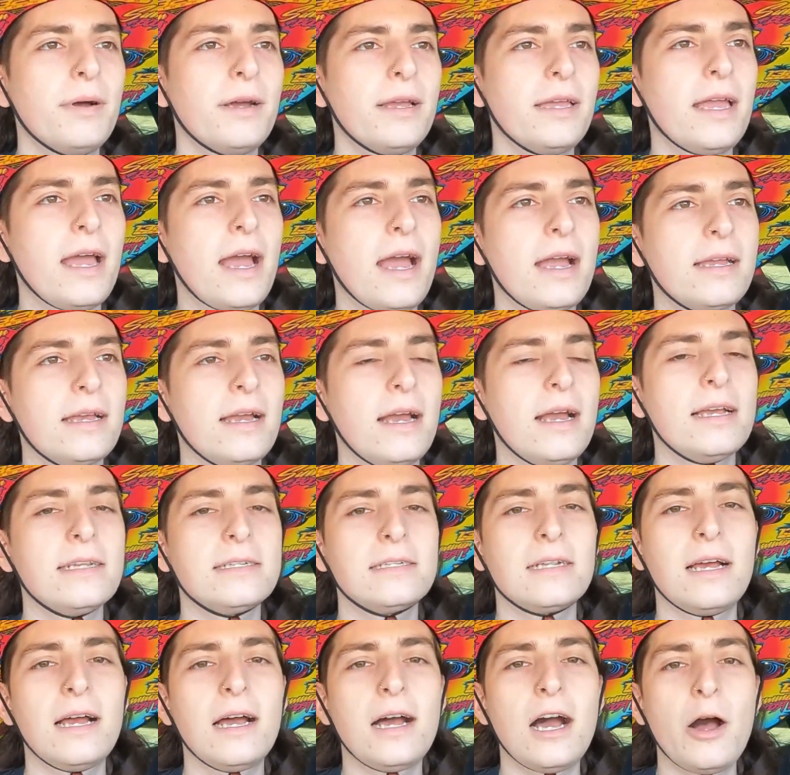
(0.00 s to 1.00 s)
But yeah,
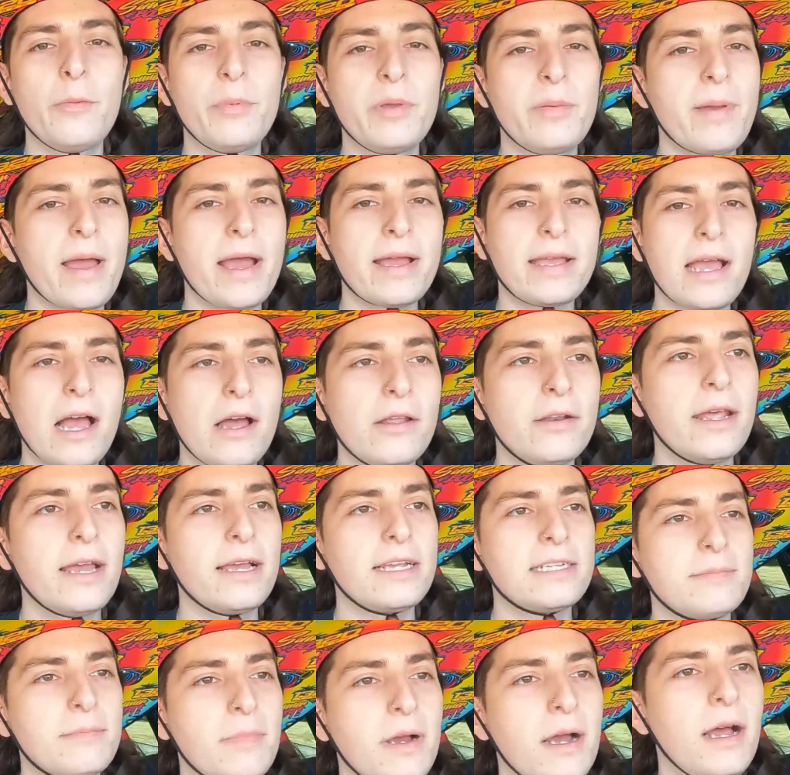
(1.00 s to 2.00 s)
guys, I'll be back out
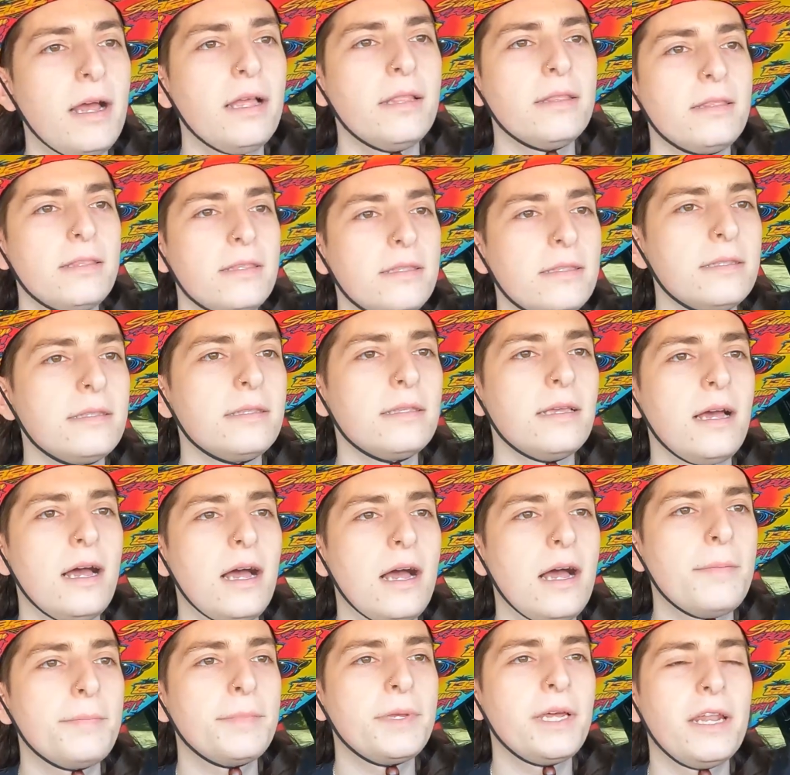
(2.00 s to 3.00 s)
next month.
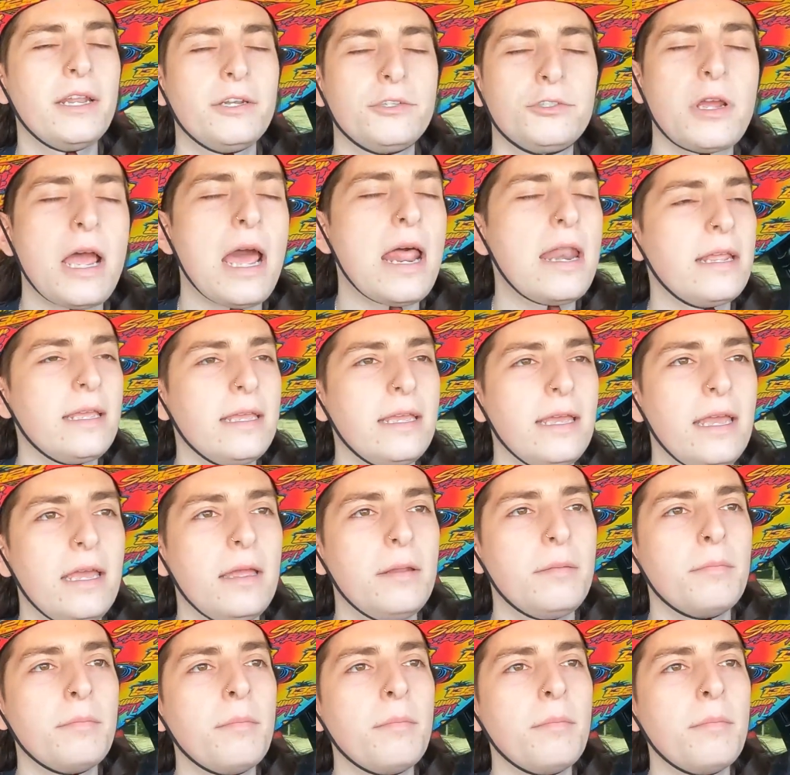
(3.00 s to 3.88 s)
I'm gonna try to get